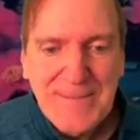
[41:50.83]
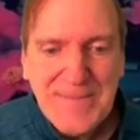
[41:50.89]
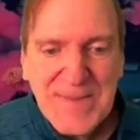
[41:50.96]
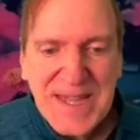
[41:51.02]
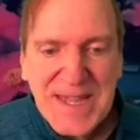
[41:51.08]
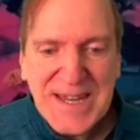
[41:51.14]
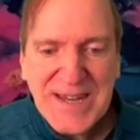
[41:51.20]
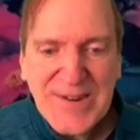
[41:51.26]

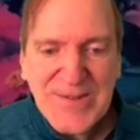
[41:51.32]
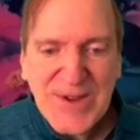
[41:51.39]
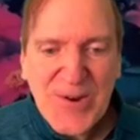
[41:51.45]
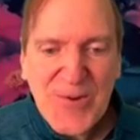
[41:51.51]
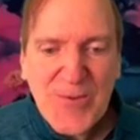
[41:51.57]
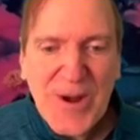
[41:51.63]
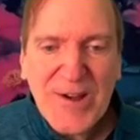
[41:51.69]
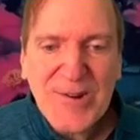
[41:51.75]
And here's
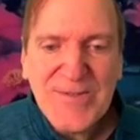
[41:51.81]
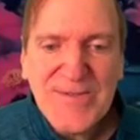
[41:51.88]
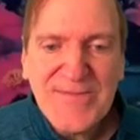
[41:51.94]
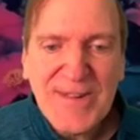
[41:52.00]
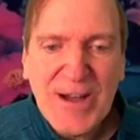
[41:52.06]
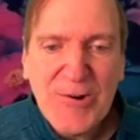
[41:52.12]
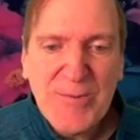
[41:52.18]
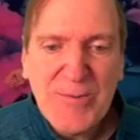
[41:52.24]
our
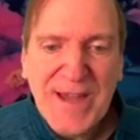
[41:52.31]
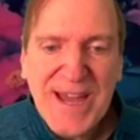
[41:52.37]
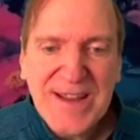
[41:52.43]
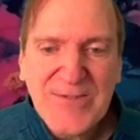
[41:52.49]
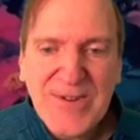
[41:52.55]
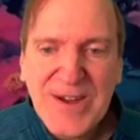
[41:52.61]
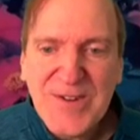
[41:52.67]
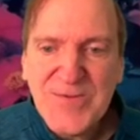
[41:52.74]
wildflower
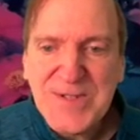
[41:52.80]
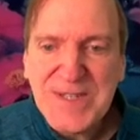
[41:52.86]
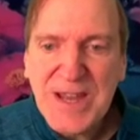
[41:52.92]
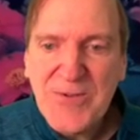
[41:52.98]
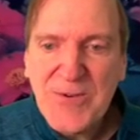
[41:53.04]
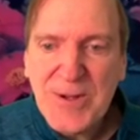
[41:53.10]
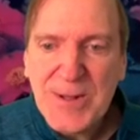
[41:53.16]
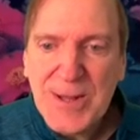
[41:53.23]
background, which I
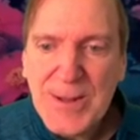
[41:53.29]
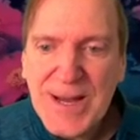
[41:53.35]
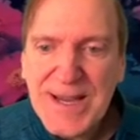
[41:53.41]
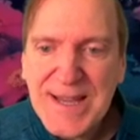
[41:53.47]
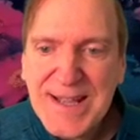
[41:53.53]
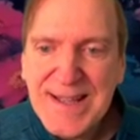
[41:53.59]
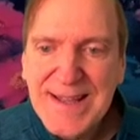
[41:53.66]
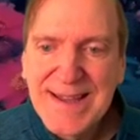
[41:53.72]
really
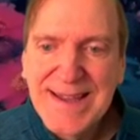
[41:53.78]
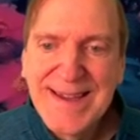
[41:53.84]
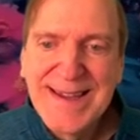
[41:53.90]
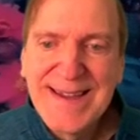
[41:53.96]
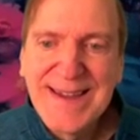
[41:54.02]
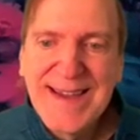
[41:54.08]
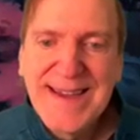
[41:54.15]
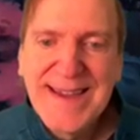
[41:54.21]
like.
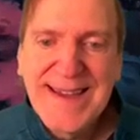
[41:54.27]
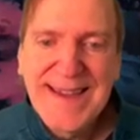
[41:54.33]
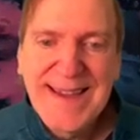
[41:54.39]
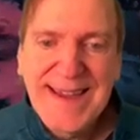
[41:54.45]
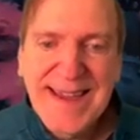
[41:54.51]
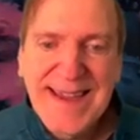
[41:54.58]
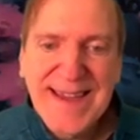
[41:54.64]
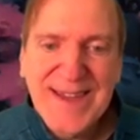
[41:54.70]

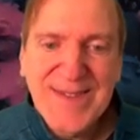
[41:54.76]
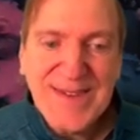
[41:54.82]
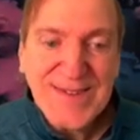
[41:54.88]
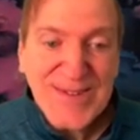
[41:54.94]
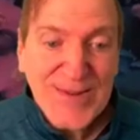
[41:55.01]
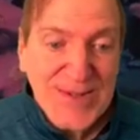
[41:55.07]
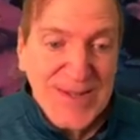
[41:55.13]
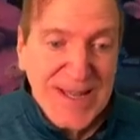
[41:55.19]
And
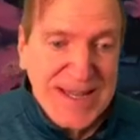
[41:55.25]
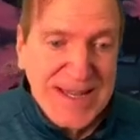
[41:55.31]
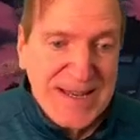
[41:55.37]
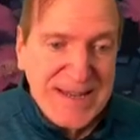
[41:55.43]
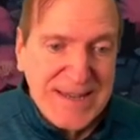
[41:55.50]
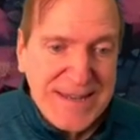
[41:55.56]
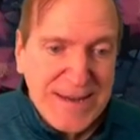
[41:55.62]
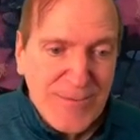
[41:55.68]
this looks like a
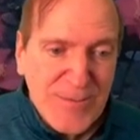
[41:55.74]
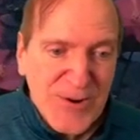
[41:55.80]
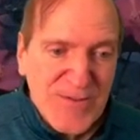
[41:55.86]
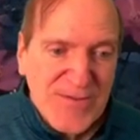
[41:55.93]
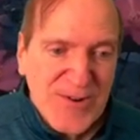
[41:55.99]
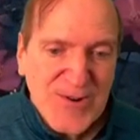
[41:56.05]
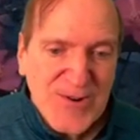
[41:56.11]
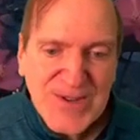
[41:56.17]
dimmer
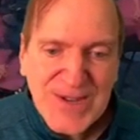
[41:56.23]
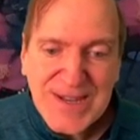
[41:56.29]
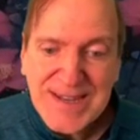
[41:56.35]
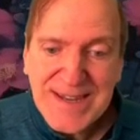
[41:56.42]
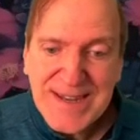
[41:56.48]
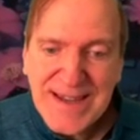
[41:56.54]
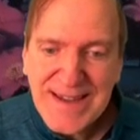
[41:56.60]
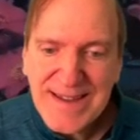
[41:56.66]

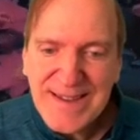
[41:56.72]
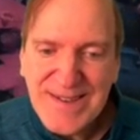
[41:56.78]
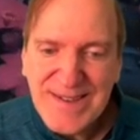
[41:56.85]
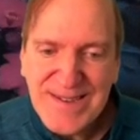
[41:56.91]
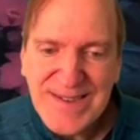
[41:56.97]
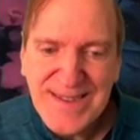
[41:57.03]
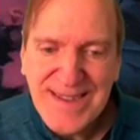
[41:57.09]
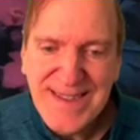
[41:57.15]
version.
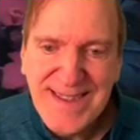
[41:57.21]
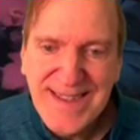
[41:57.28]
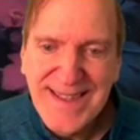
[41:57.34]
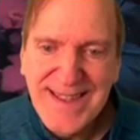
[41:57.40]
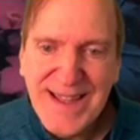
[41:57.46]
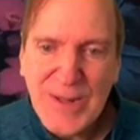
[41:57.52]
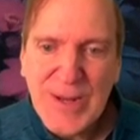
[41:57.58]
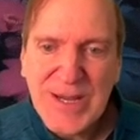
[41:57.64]
Nice.
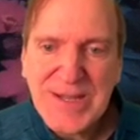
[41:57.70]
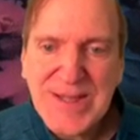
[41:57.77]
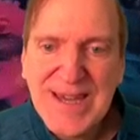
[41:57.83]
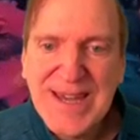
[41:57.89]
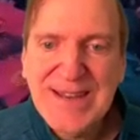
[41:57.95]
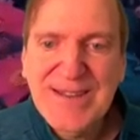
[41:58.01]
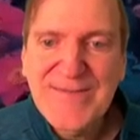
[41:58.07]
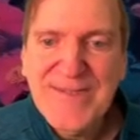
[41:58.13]
I like
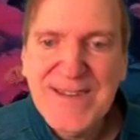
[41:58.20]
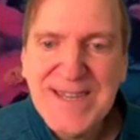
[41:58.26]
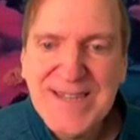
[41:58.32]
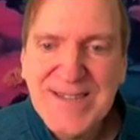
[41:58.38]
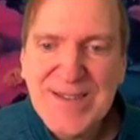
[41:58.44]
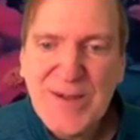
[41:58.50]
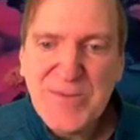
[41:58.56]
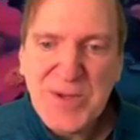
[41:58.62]
that if you
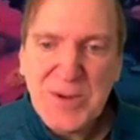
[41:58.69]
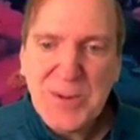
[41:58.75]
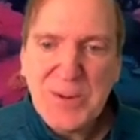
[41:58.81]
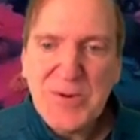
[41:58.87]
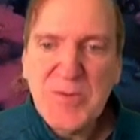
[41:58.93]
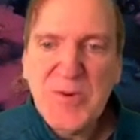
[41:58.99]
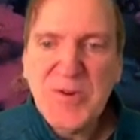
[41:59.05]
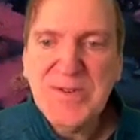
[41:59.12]
need something a
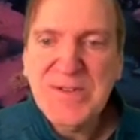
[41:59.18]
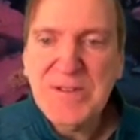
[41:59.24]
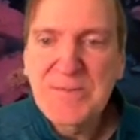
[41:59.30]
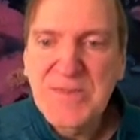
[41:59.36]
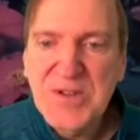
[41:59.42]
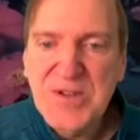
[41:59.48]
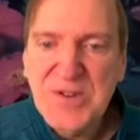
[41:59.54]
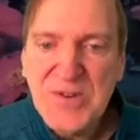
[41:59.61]
little more
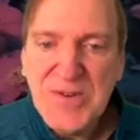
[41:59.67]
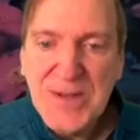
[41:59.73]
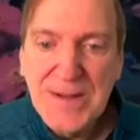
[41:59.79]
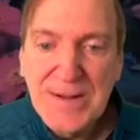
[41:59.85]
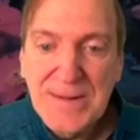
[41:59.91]
subdued.